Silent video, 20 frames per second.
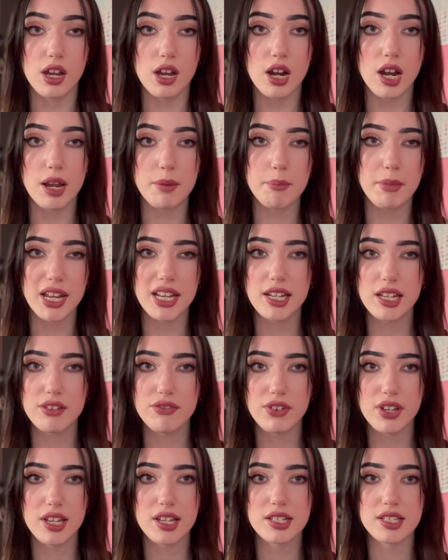I mainly
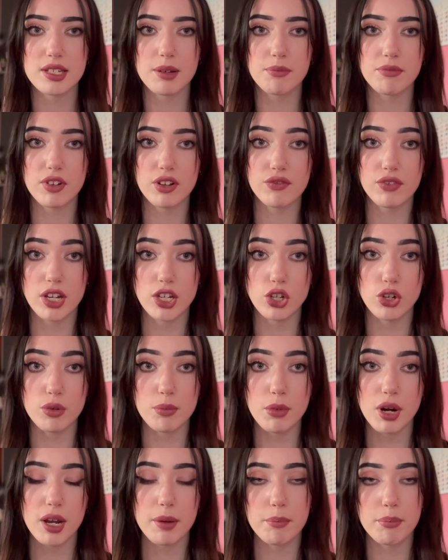think it's something that you
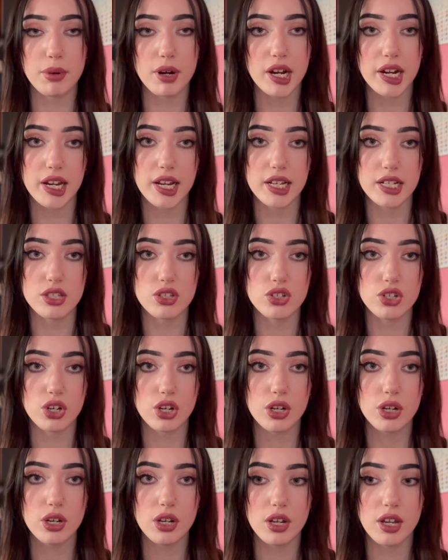might buy
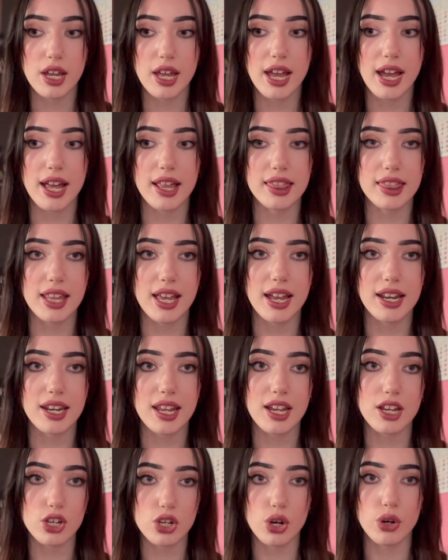into and then
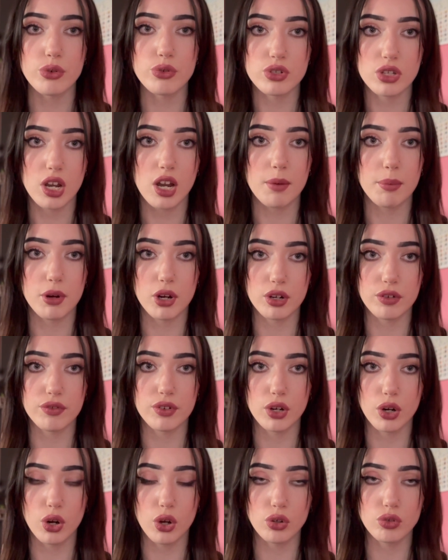it goes up over
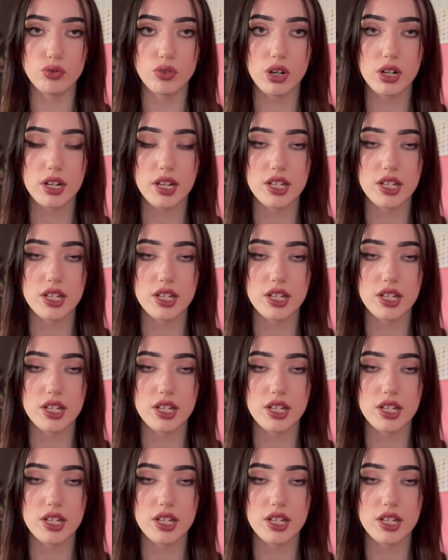the long run.